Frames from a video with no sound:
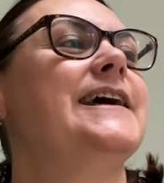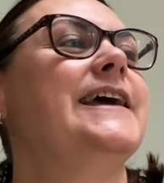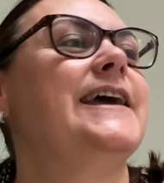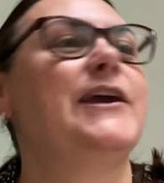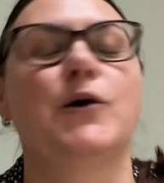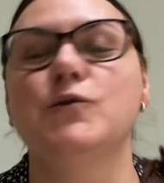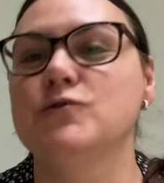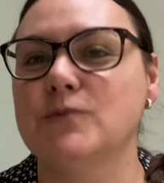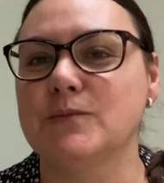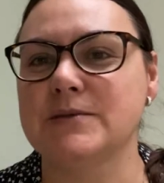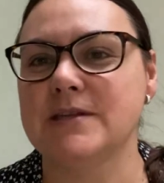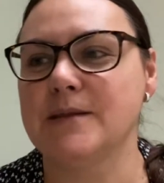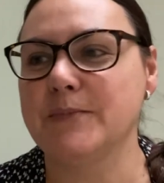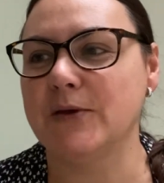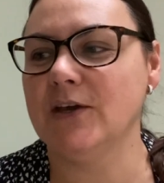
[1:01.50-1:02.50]
goes up to
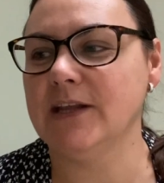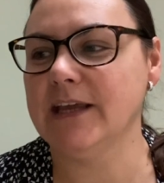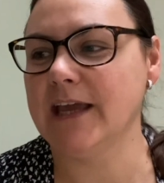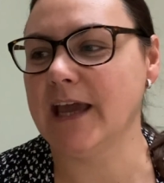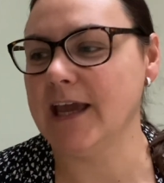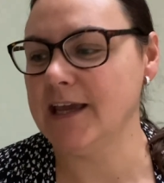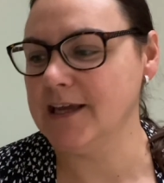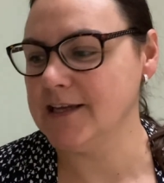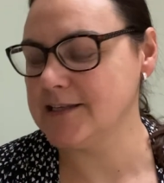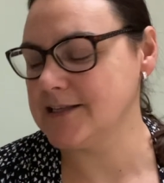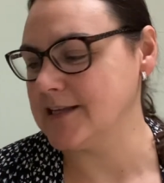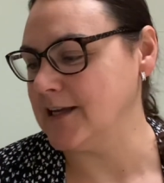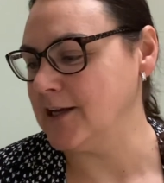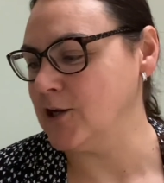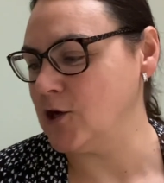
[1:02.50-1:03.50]
the pearly gates
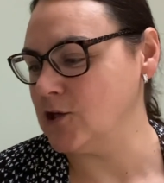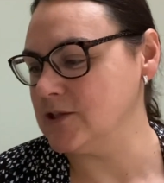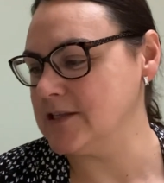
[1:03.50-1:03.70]
and God